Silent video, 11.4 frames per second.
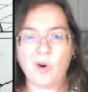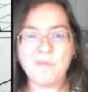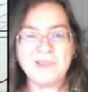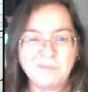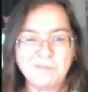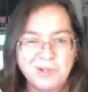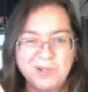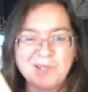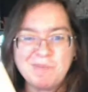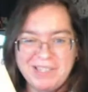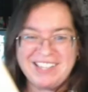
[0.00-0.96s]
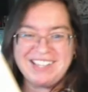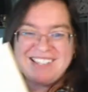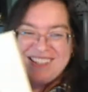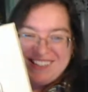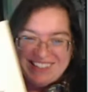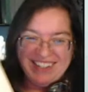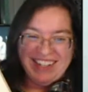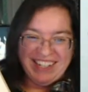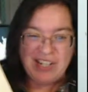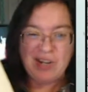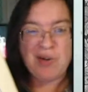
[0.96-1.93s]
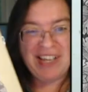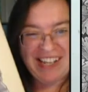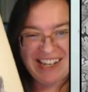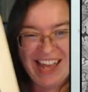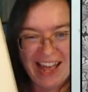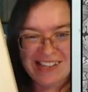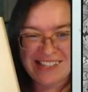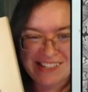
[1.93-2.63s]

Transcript: book because it has some,